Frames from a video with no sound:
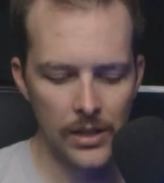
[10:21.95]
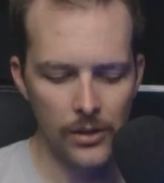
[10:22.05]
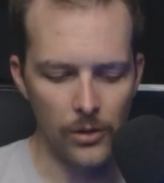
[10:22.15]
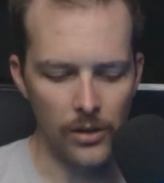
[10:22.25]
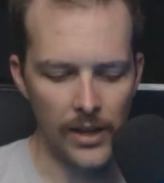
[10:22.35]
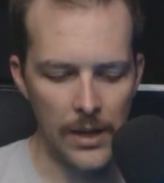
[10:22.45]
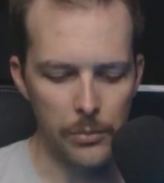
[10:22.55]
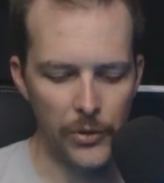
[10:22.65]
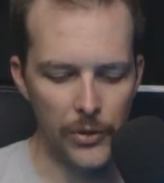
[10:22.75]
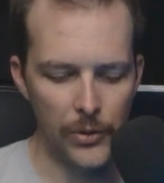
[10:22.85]
Go to light
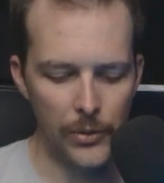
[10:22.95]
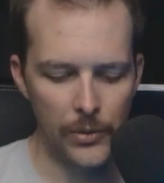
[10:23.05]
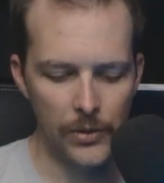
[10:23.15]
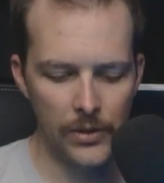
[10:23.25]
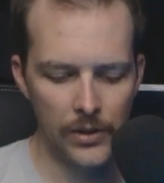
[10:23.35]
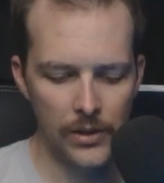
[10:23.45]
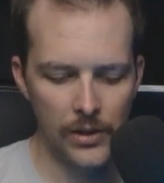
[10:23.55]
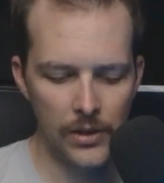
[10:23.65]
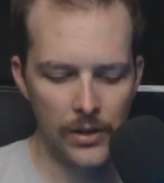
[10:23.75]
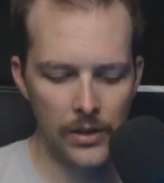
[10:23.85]
blue.
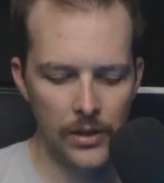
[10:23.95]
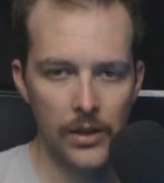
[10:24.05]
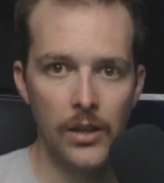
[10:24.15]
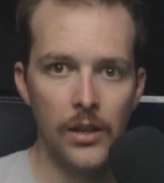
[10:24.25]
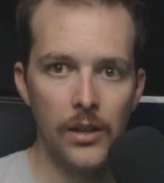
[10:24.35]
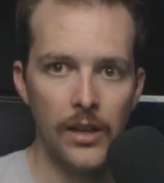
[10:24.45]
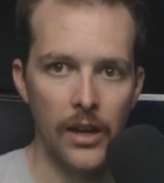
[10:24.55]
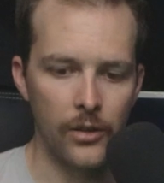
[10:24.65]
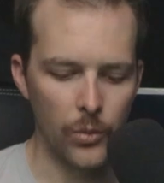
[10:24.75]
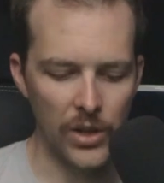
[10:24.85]

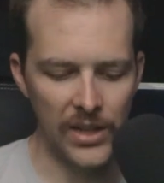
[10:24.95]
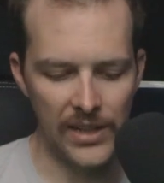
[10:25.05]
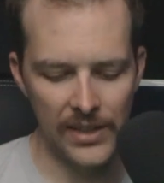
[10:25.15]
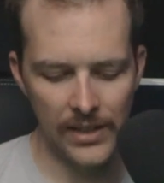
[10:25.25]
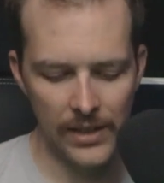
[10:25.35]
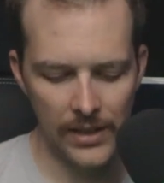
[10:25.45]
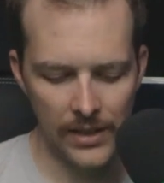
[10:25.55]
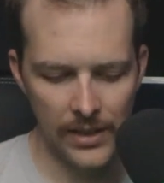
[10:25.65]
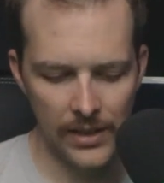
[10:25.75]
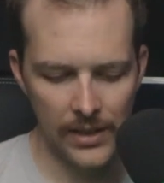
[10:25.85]
Got green.
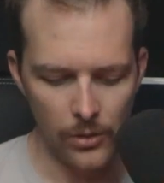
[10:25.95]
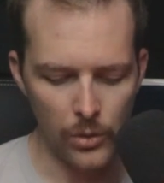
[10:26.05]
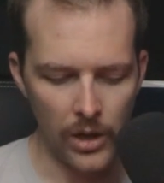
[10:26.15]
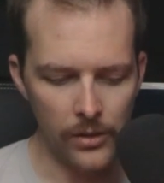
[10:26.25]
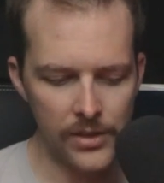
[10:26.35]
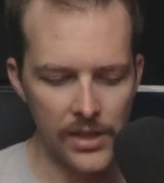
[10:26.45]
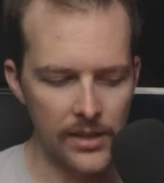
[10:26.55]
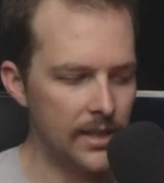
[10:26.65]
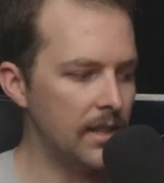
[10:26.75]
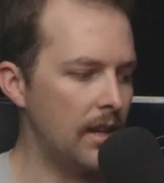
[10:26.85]
Ooh, color change.
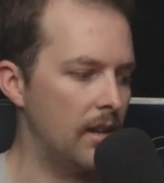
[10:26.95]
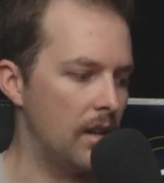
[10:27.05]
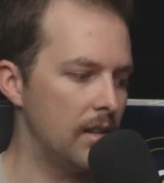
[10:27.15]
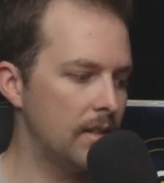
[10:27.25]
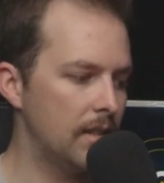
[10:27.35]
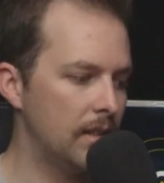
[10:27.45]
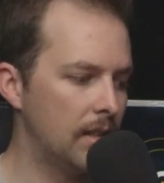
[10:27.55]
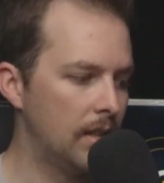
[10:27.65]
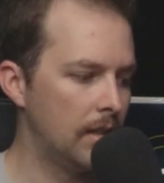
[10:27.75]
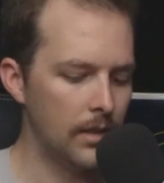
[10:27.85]
That's kind of nice.
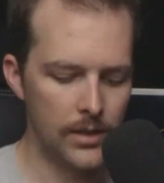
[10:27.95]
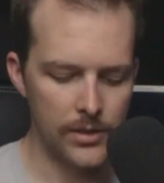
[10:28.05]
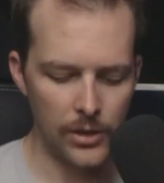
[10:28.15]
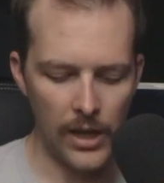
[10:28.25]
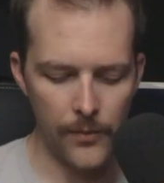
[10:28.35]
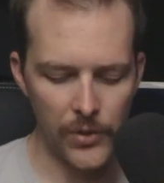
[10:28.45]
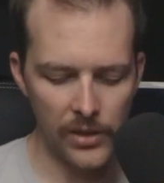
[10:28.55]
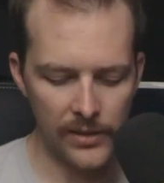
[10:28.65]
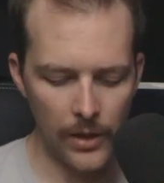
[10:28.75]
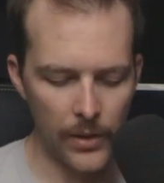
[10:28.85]
So yeah, if you
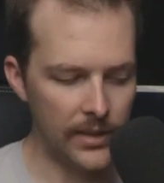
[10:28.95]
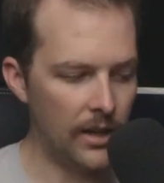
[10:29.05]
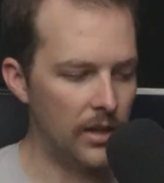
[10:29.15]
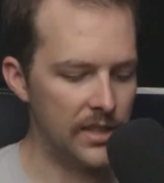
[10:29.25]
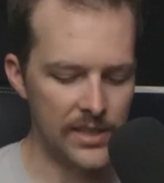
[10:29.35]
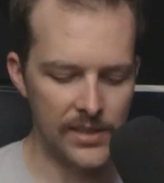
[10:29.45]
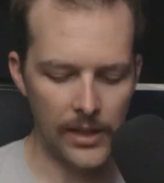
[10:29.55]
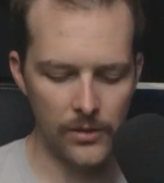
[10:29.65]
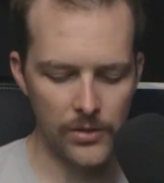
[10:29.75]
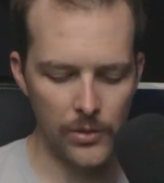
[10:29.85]
click that right there, it just
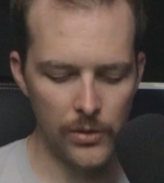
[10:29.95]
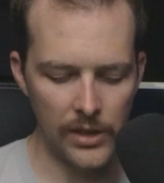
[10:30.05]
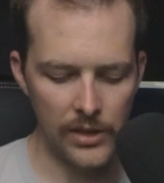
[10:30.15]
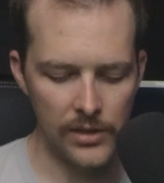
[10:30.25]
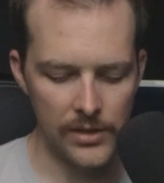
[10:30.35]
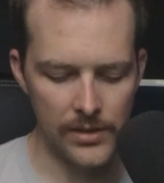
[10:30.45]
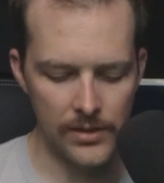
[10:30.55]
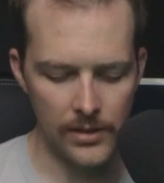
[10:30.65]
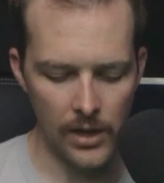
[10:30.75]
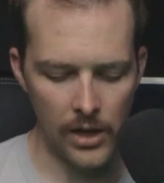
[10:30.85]
cycles through, and then you
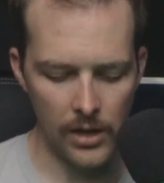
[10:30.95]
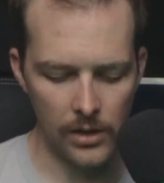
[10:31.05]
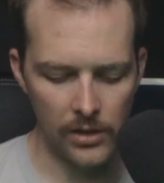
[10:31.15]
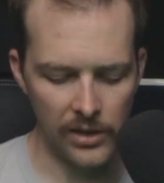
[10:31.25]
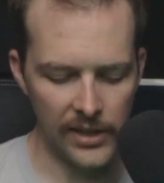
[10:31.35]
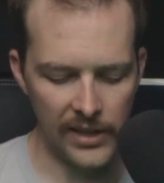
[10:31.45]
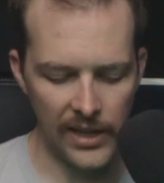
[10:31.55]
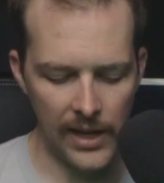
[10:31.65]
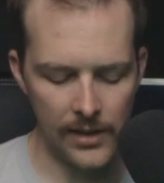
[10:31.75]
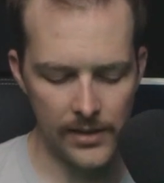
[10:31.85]
just click it
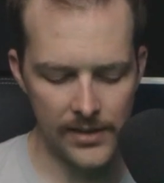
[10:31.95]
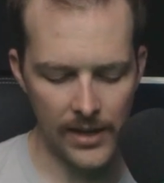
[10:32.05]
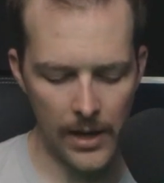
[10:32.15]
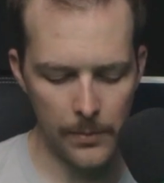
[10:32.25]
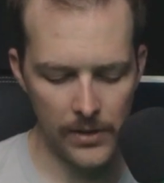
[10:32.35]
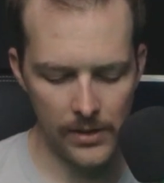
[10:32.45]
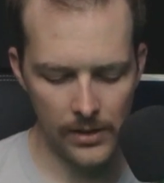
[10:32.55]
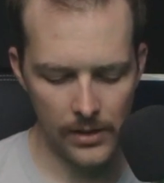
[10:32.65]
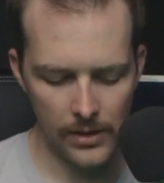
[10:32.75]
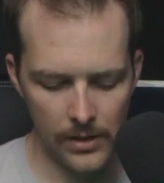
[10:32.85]
again to stop it.
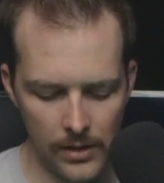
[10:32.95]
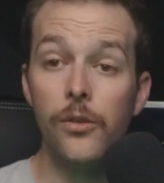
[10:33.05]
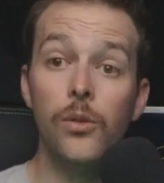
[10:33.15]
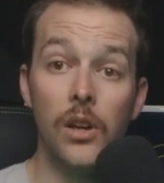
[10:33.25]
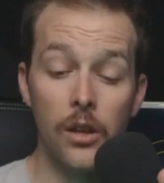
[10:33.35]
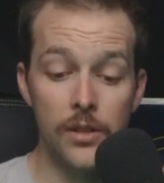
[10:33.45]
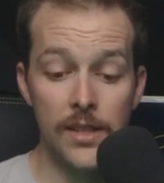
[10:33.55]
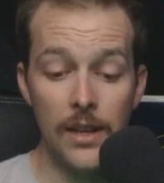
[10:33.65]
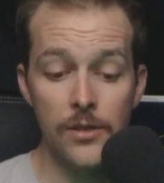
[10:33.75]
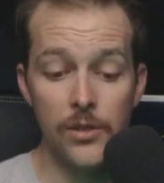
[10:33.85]
On through the other
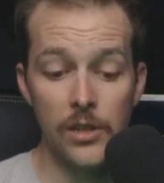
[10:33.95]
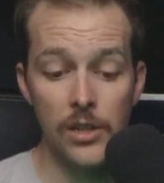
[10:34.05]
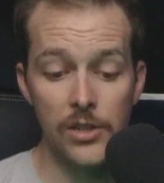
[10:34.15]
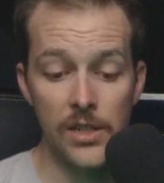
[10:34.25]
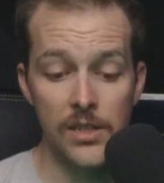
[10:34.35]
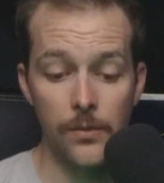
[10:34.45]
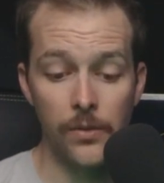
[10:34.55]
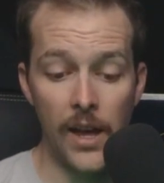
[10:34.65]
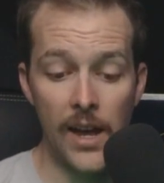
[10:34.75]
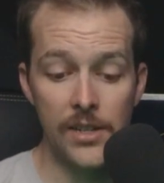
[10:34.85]
settings, you can adjust the
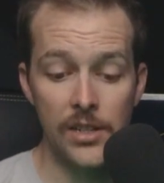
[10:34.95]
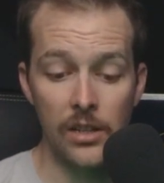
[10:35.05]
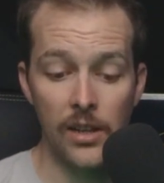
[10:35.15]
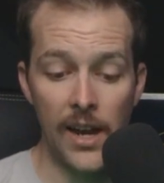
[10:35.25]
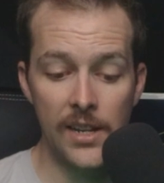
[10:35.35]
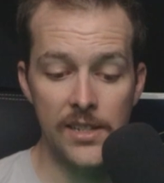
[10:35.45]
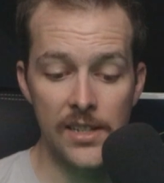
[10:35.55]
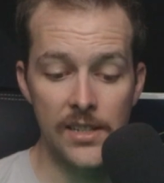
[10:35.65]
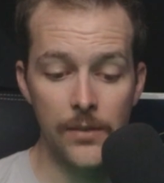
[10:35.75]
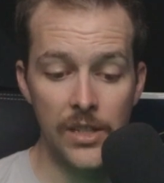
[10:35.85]
flash and clash
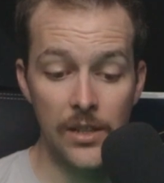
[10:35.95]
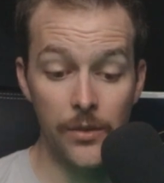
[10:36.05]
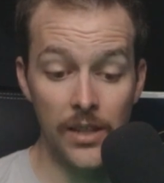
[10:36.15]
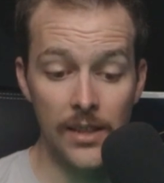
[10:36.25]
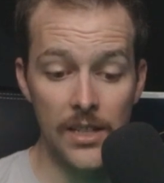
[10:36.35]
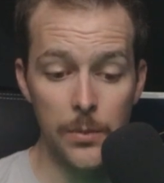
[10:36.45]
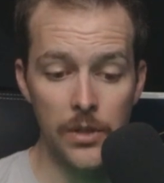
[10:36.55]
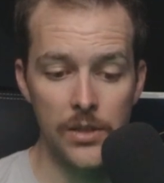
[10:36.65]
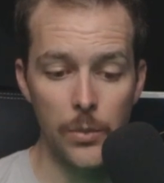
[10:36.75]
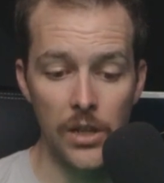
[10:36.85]
sensitivity. That's
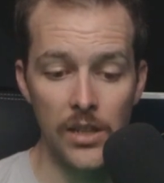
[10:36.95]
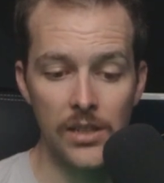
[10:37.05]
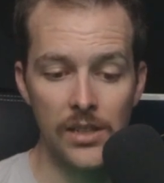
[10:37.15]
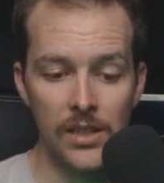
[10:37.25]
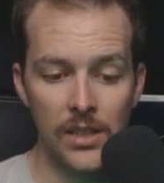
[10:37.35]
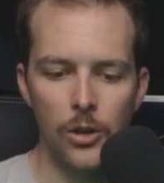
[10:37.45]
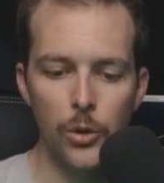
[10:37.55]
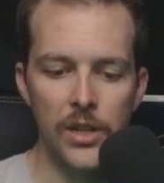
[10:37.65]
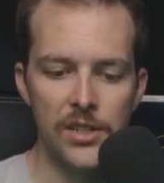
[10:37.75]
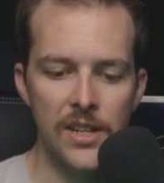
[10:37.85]
pretty sweet. Ooh,
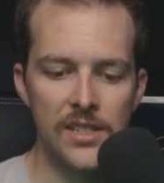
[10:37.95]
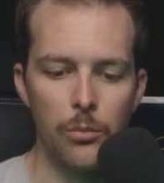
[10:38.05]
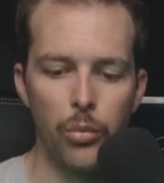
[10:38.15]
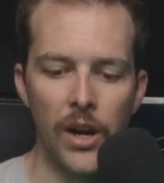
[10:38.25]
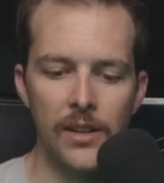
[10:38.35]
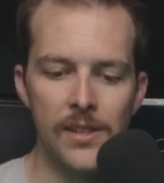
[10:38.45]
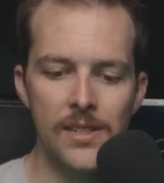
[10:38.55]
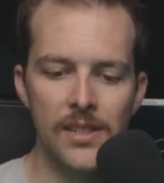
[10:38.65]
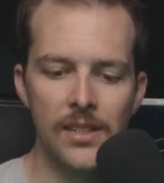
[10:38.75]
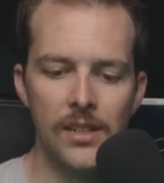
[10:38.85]
you can change the
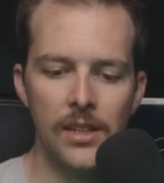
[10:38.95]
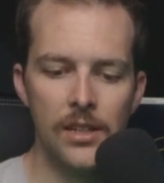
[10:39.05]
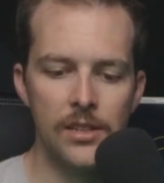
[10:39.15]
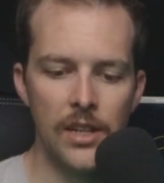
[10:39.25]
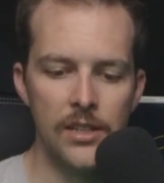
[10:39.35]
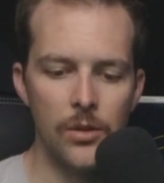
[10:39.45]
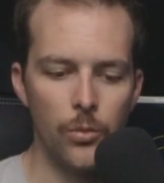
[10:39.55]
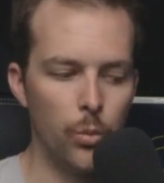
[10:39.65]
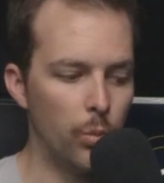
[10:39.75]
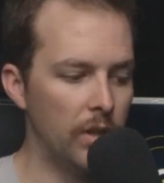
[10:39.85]
brightness. Change it
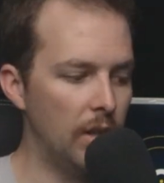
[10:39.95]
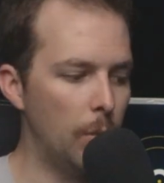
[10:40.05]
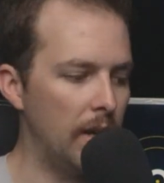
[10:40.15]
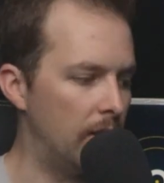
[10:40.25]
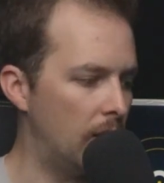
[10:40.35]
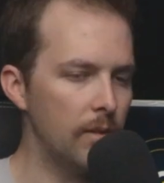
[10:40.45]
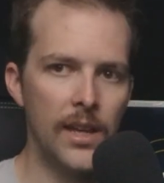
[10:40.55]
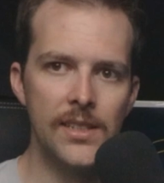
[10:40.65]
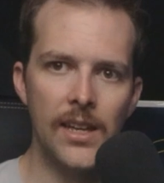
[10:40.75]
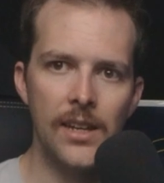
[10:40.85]
really way low.
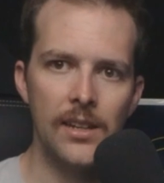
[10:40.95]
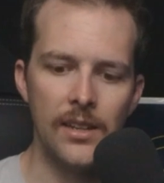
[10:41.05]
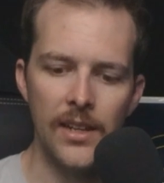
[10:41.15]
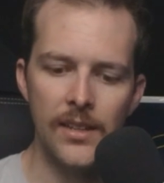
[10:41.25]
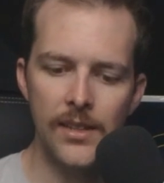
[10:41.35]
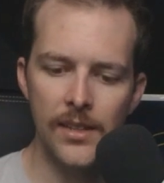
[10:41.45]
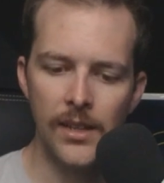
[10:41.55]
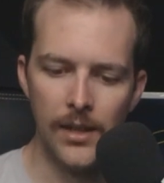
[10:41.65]
That's kind of neat.